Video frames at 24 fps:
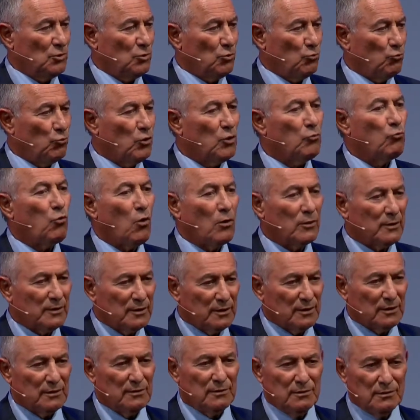we
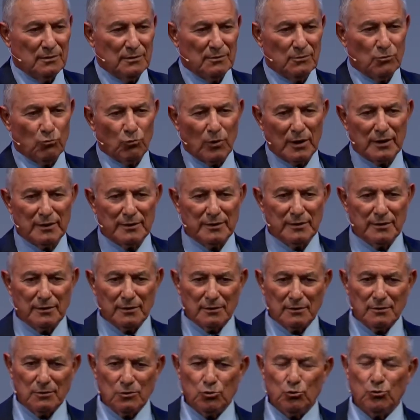wanted one thing,
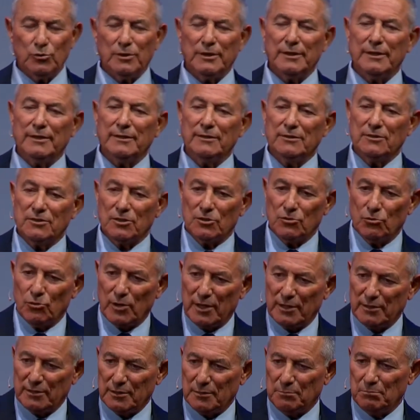to
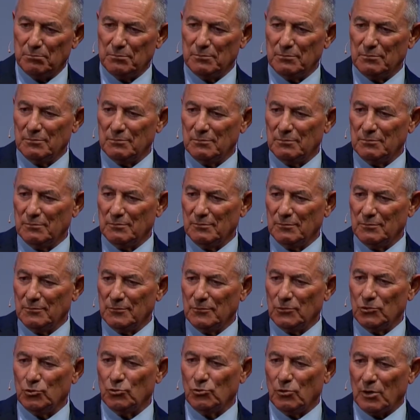integrate him
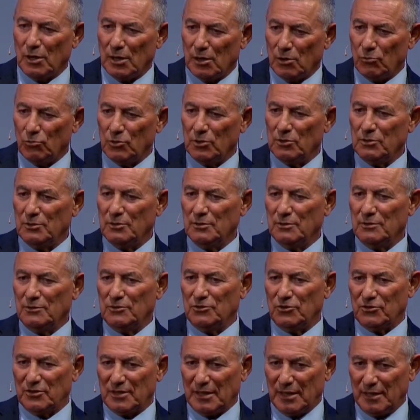to our
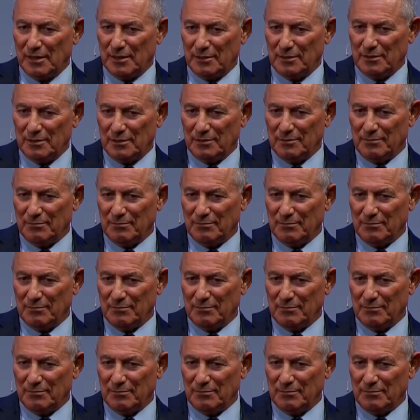society.